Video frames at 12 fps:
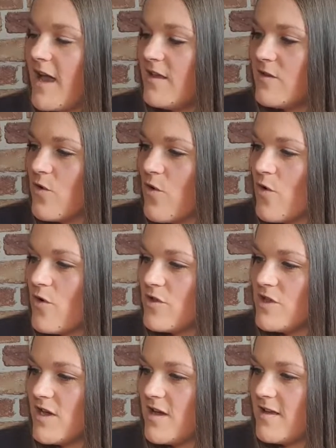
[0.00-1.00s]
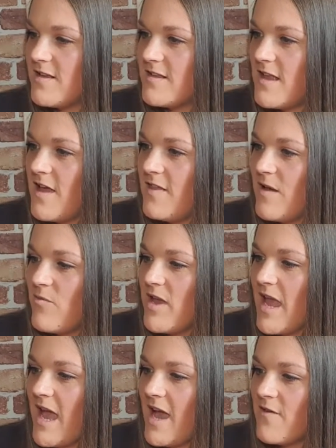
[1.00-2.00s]
is gorgeous. And then we
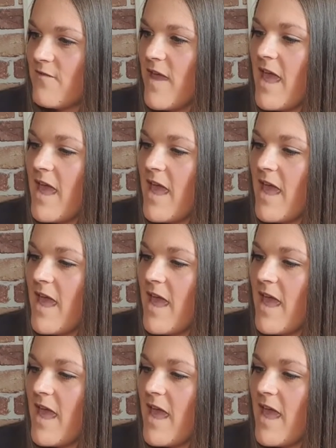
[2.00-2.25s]
have